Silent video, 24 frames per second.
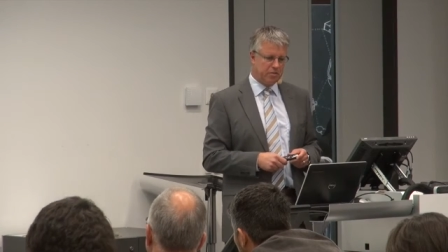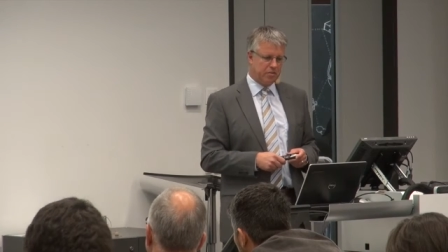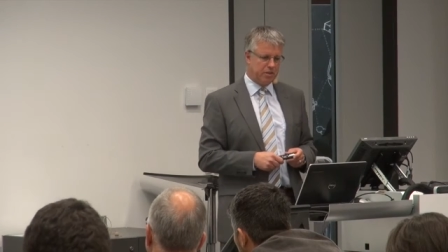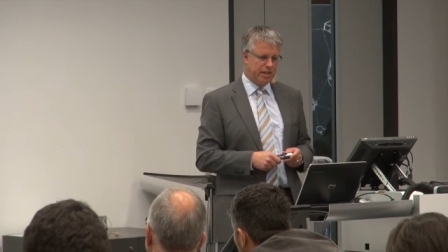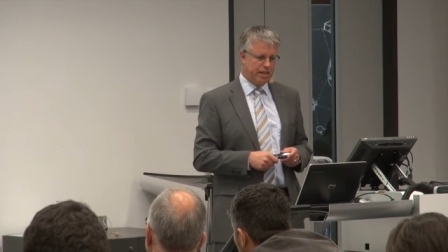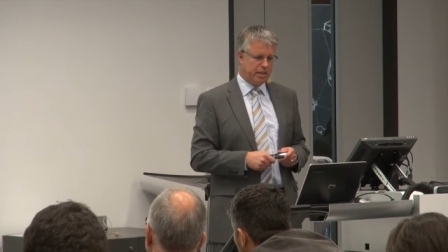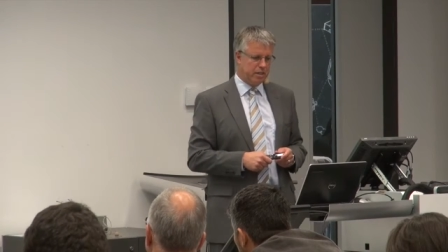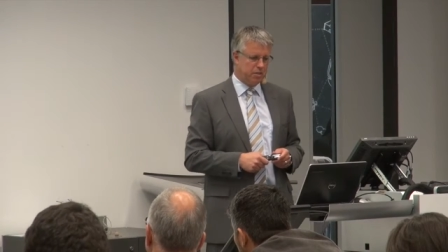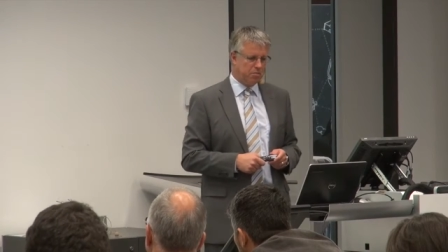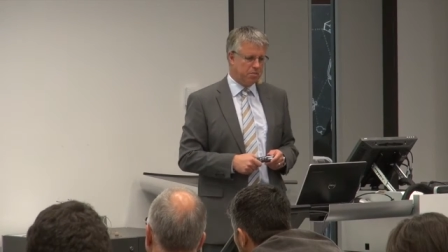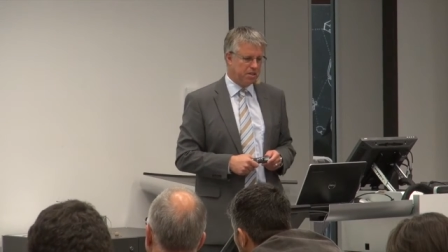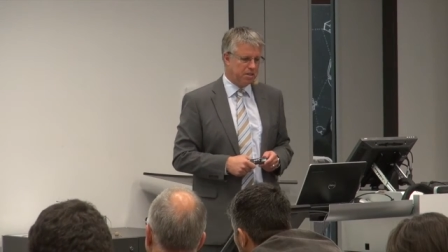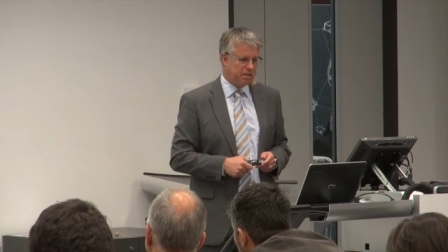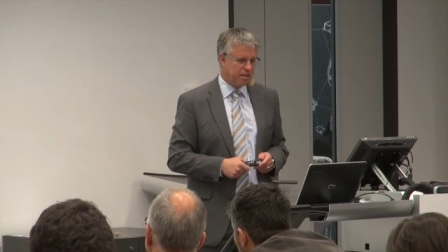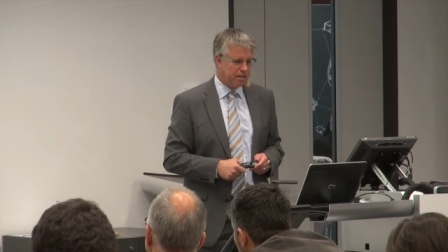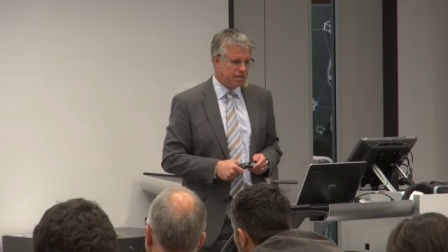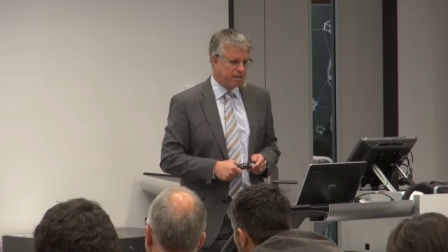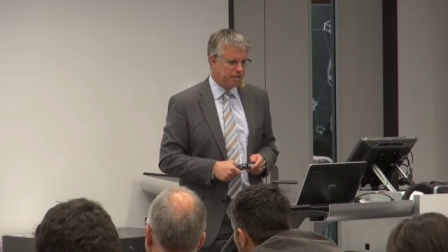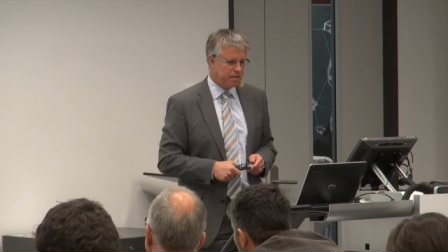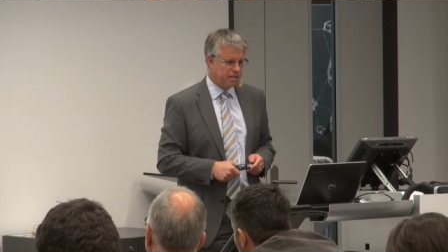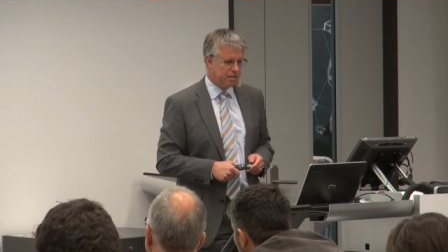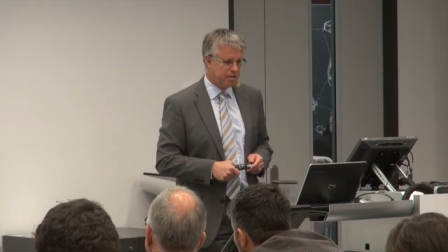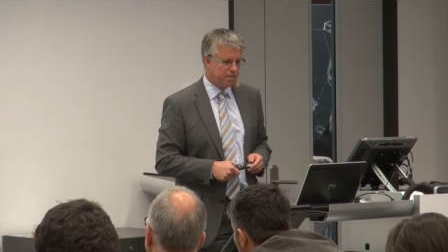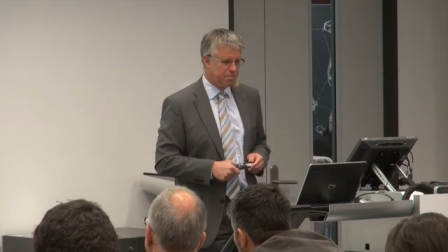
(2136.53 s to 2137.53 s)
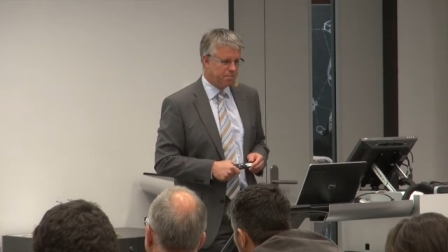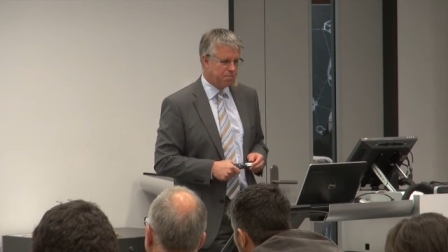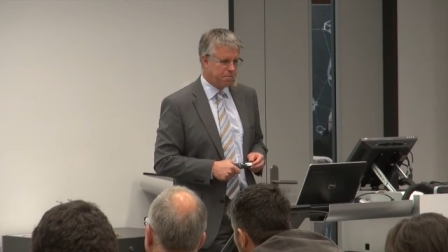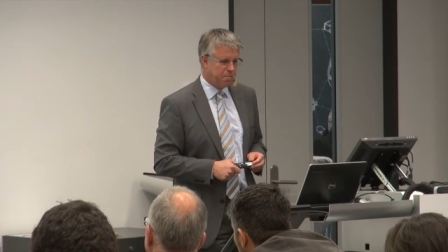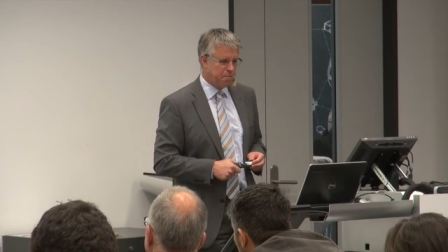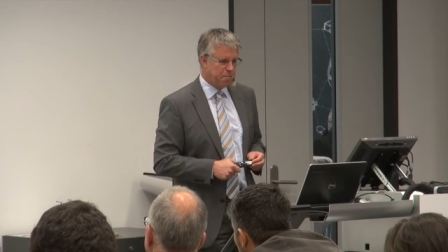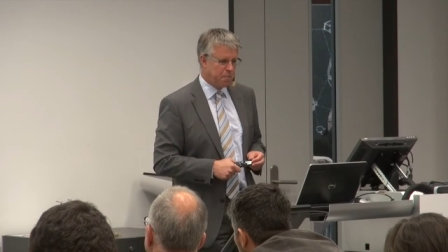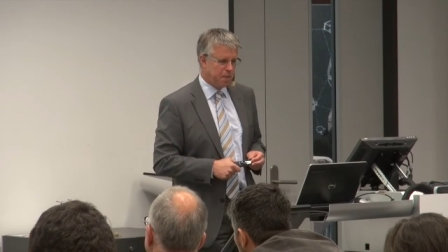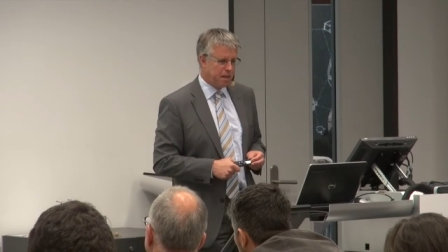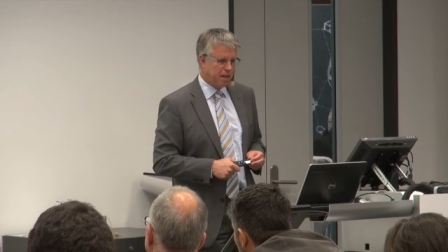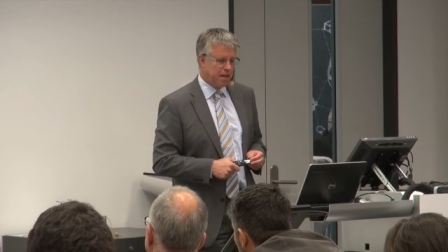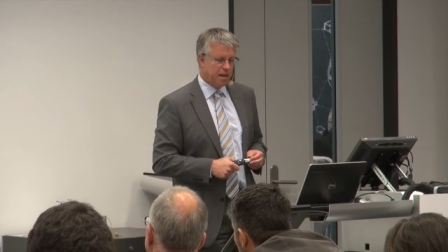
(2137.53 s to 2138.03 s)
available data.
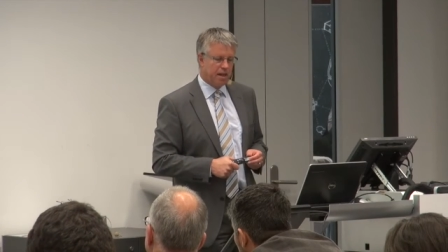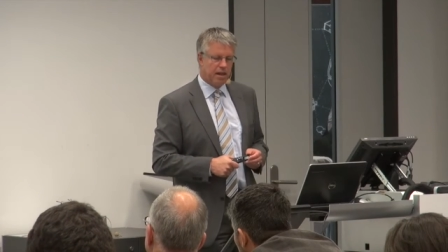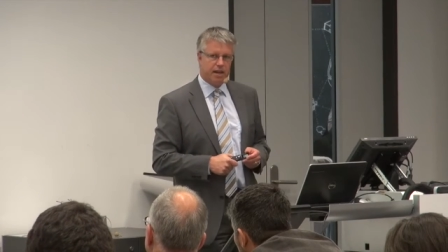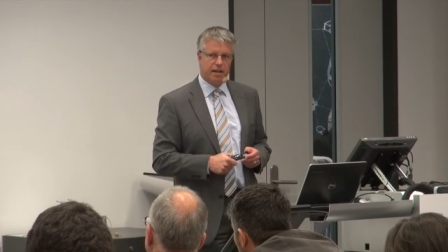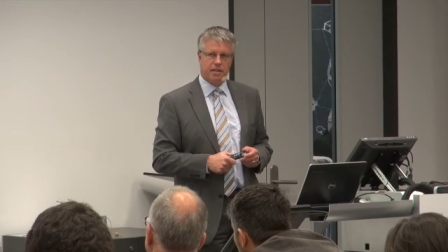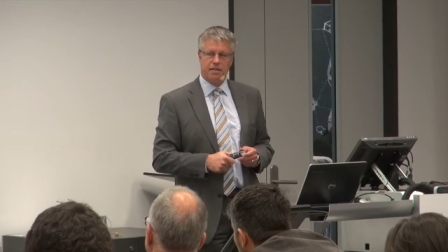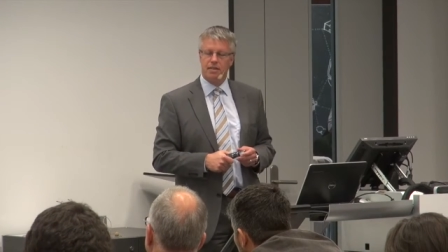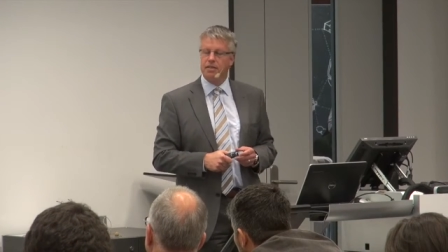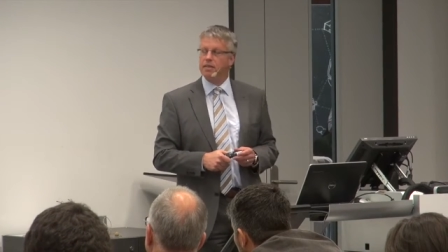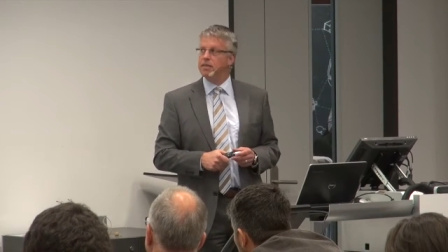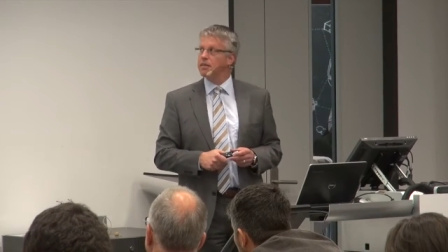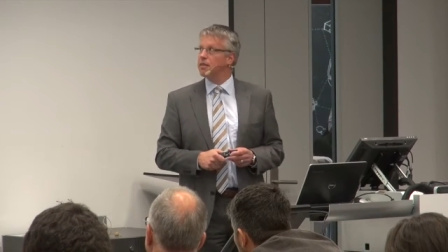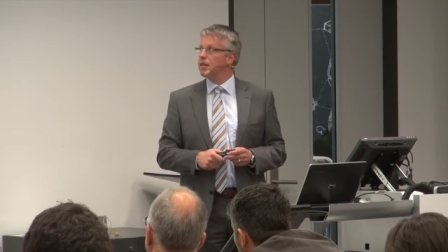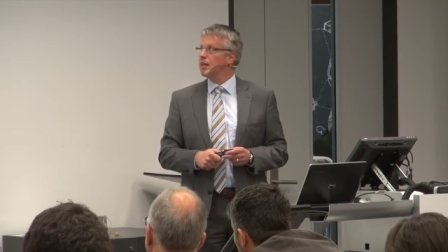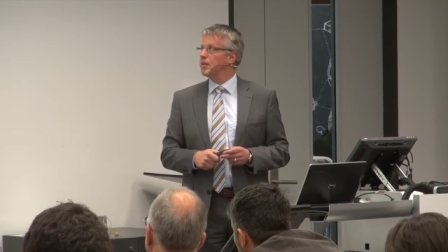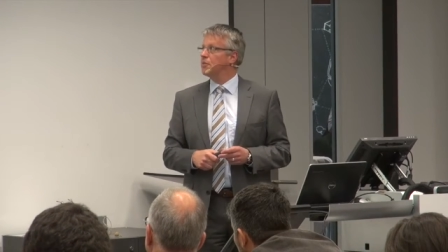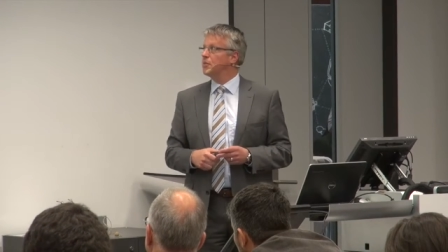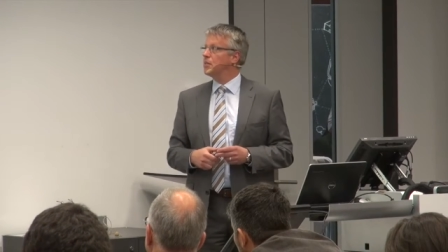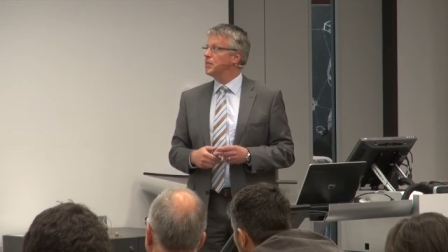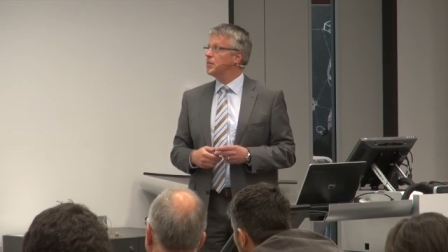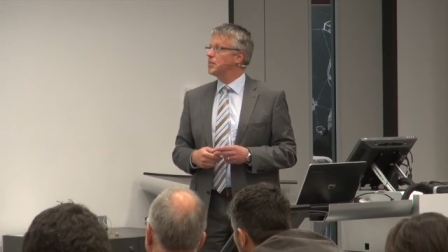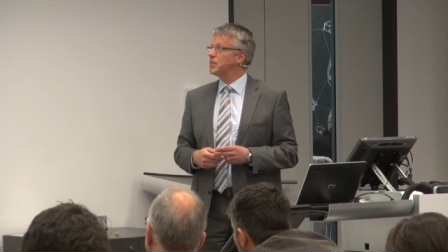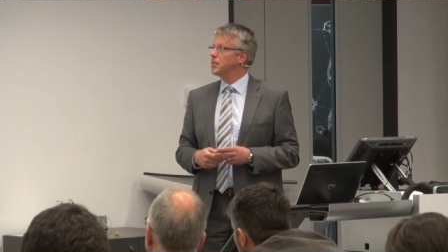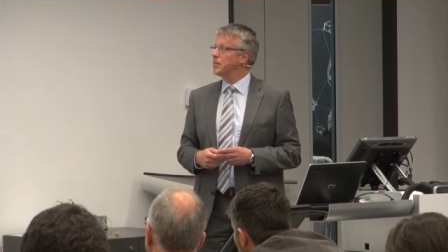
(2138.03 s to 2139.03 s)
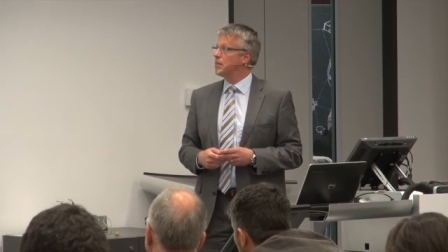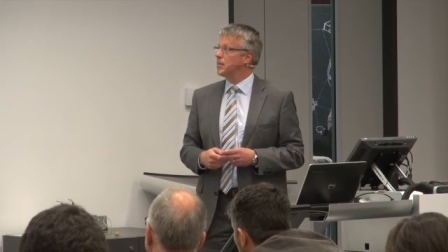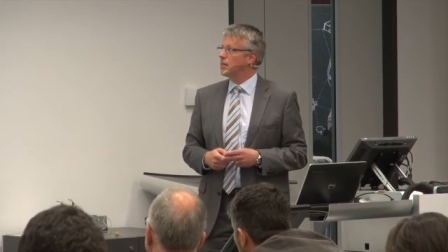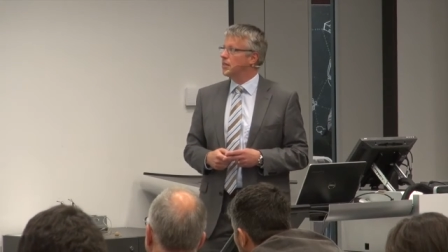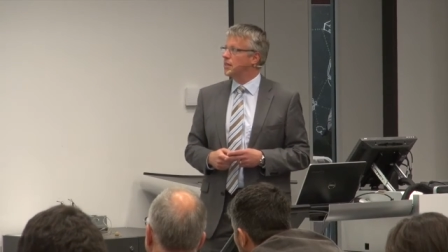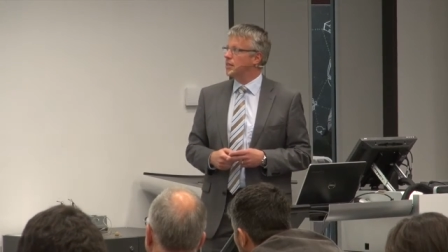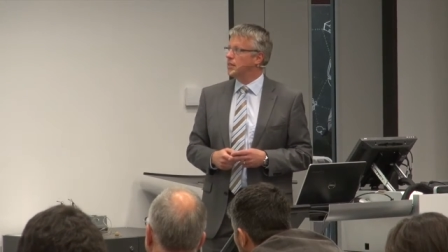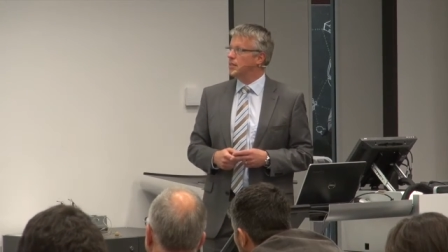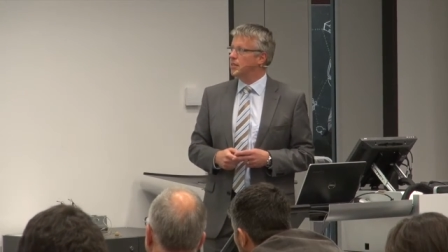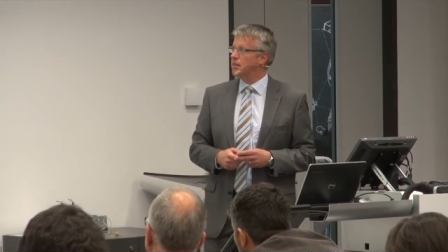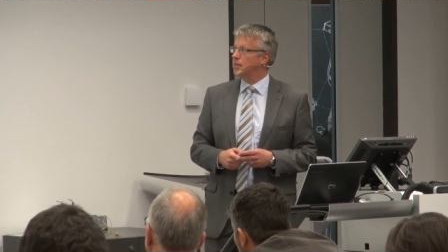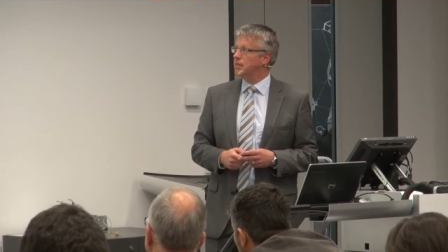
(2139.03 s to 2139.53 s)
And I really
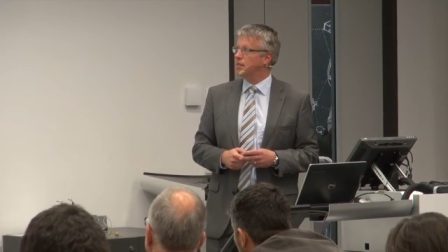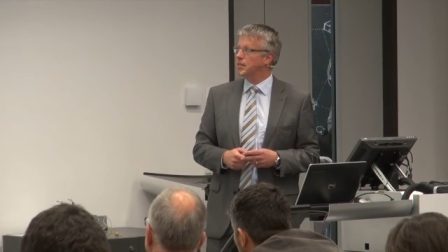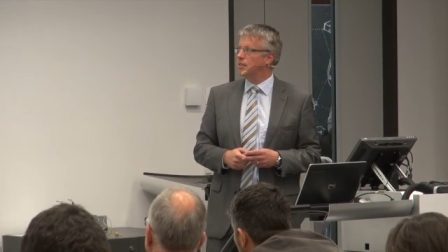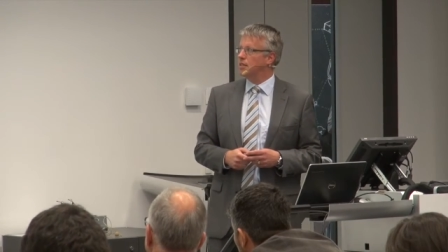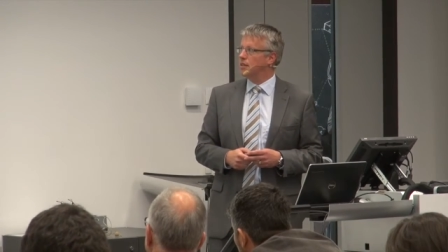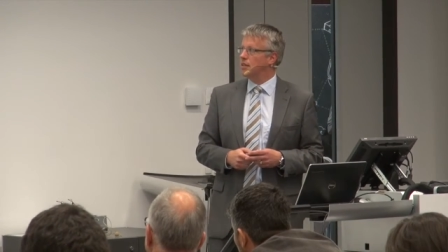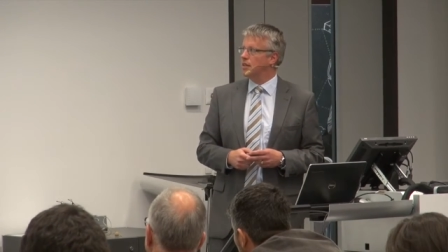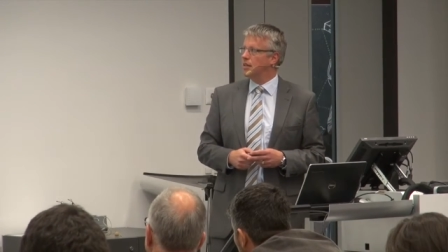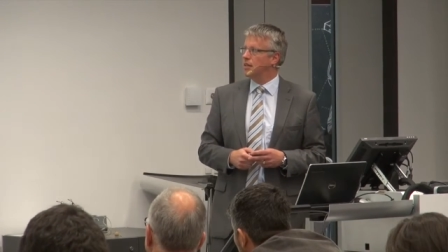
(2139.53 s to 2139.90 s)
think that